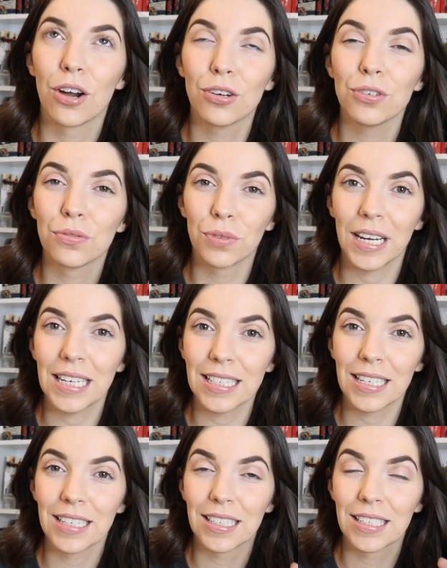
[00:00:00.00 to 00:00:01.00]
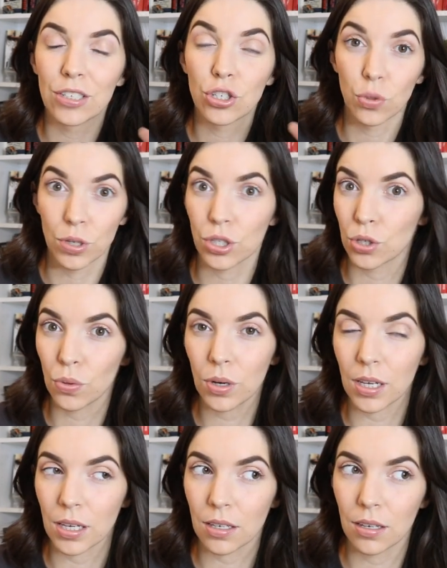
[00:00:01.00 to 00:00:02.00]
to rate short
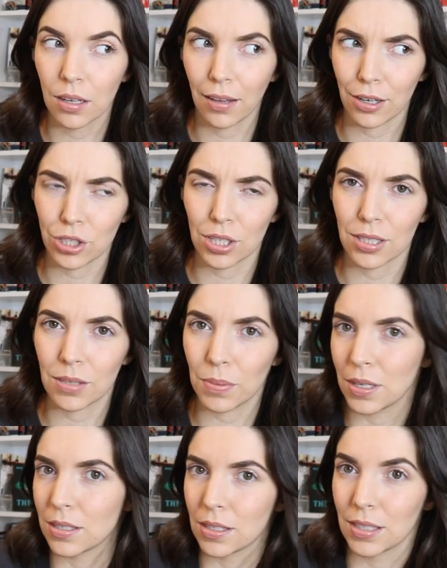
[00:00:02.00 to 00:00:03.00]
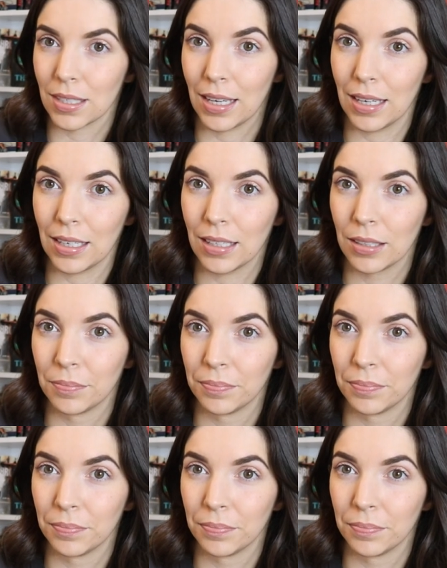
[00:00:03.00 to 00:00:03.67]
story collections because it's like